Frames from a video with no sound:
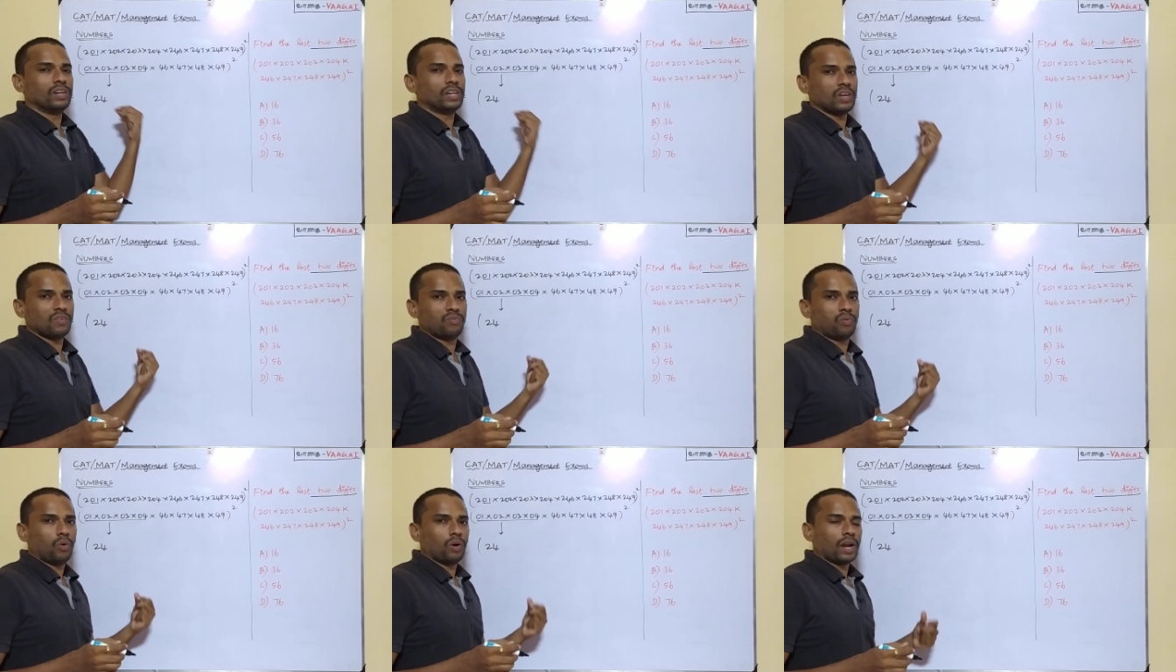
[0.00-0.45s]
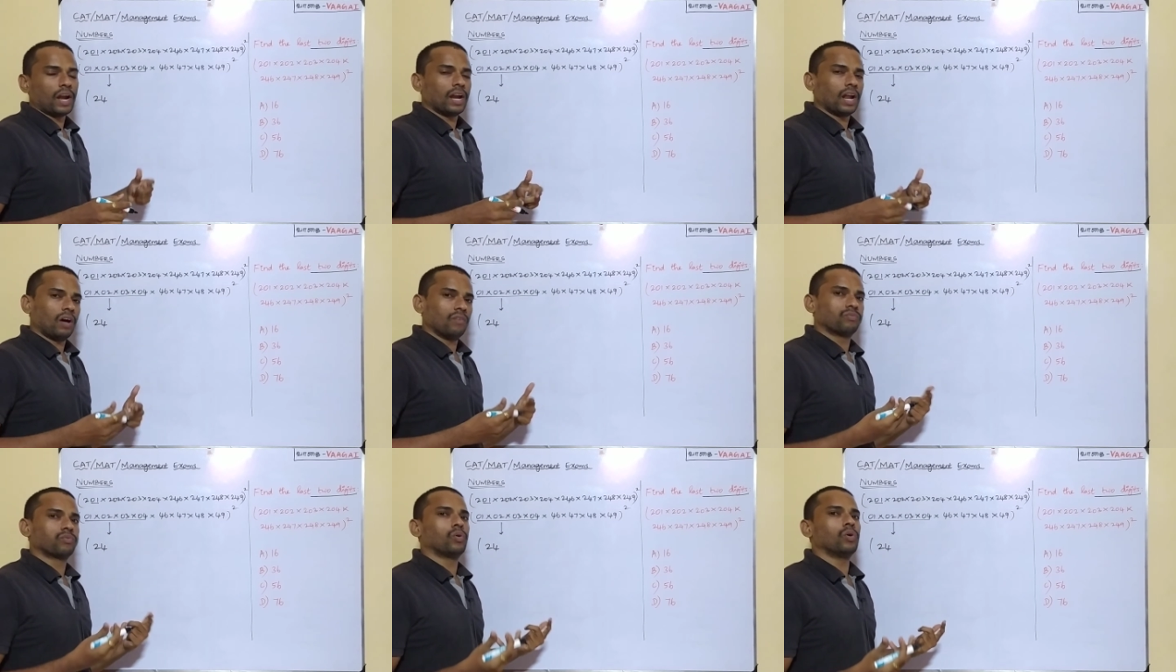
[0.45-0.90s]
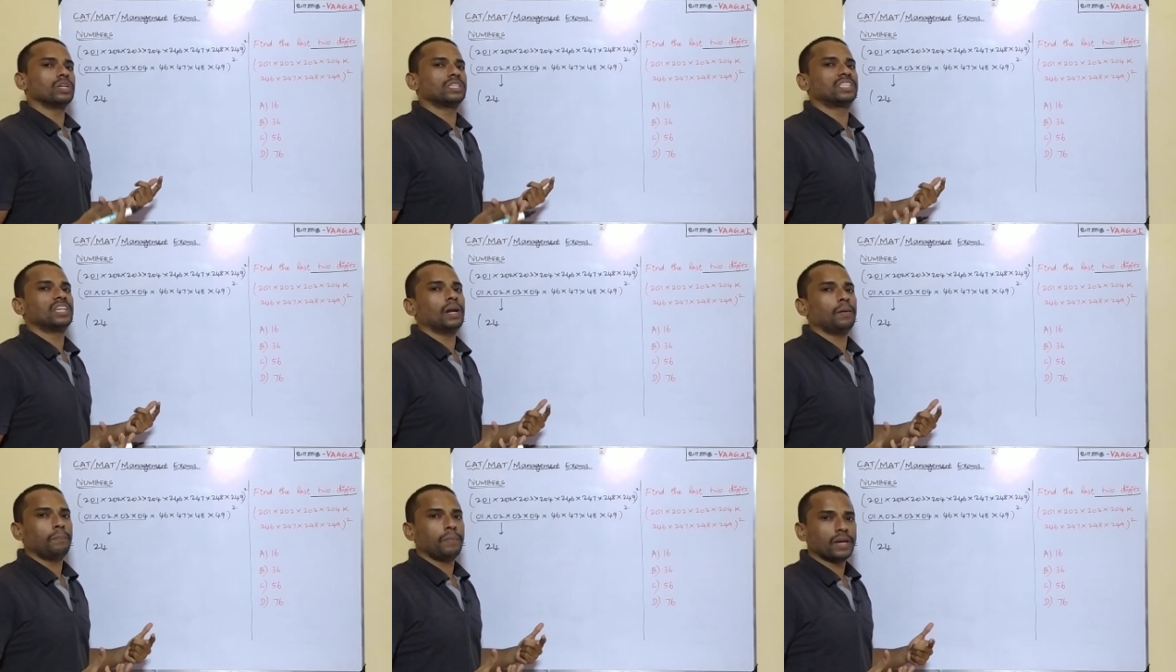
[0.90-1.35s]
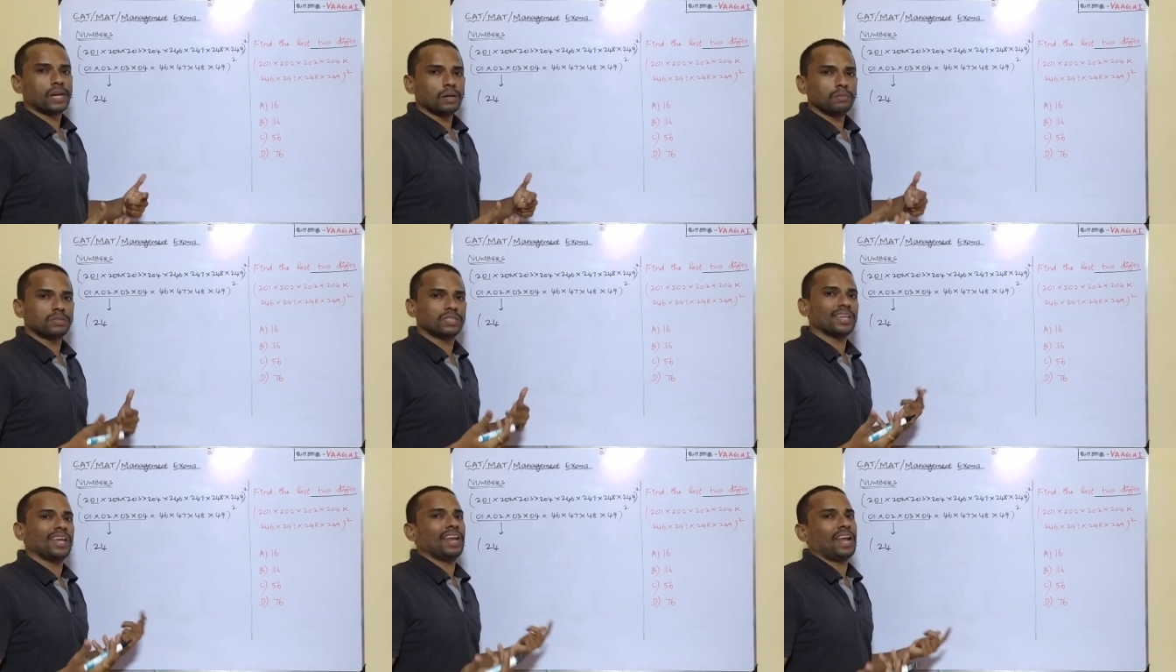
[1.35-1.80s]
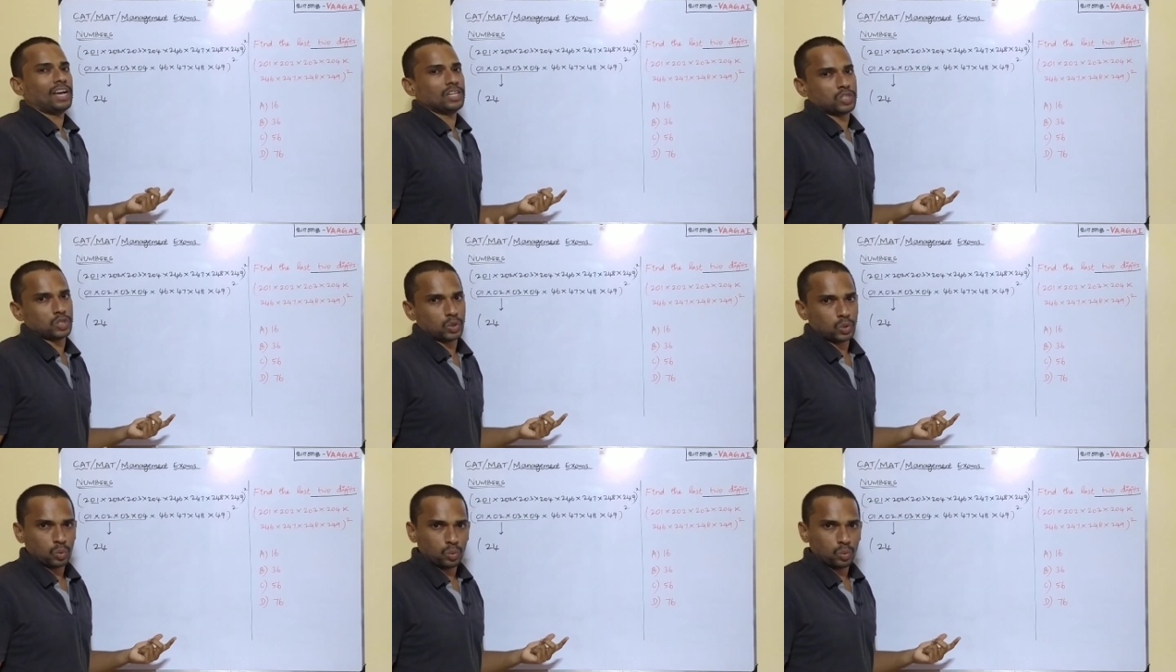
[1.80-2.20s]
24 and of course that becomes the last